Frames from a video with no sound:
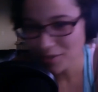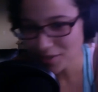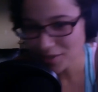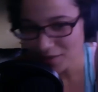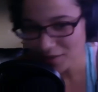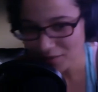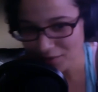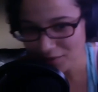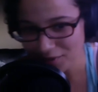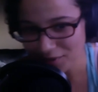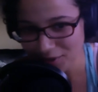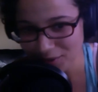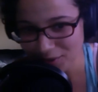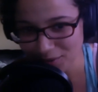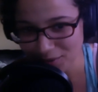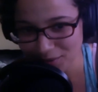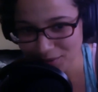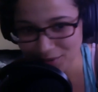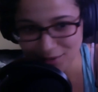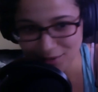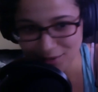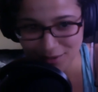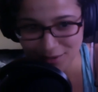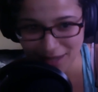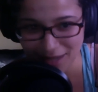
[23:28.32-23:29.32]
of you who
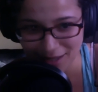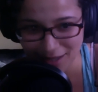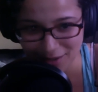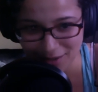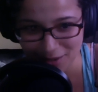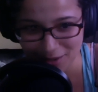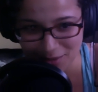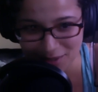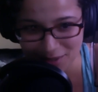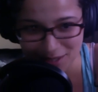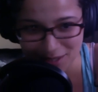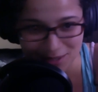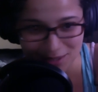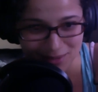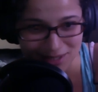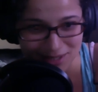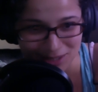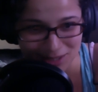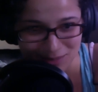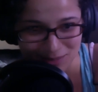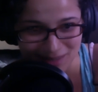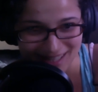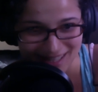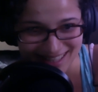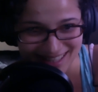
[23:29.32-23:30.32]
do not know what switch
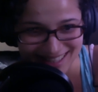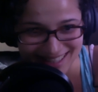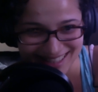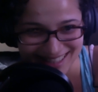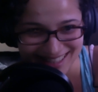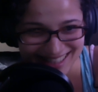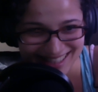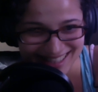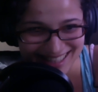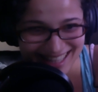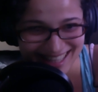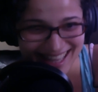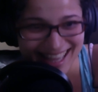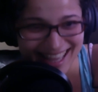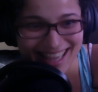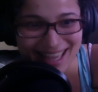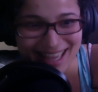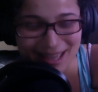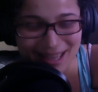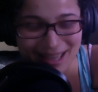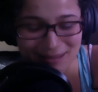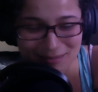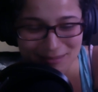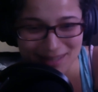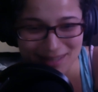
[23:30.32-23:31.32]
means,
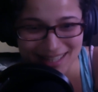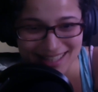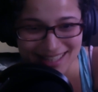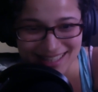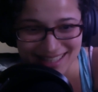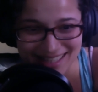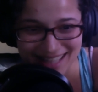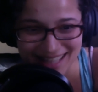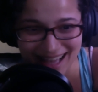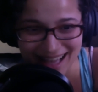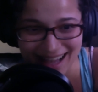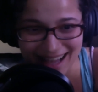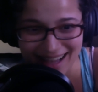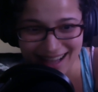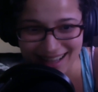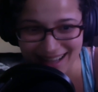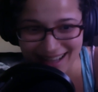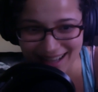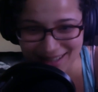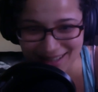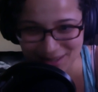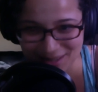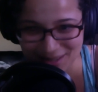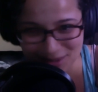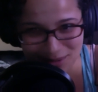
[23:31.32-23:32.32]
it means that
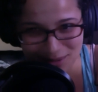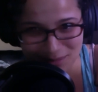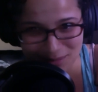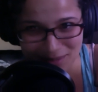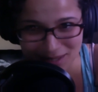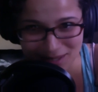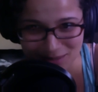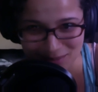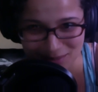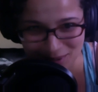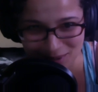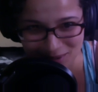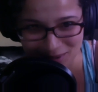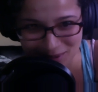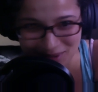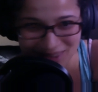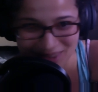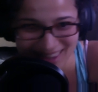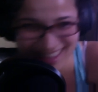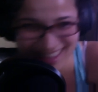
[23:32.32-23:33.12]
I do a bit of both.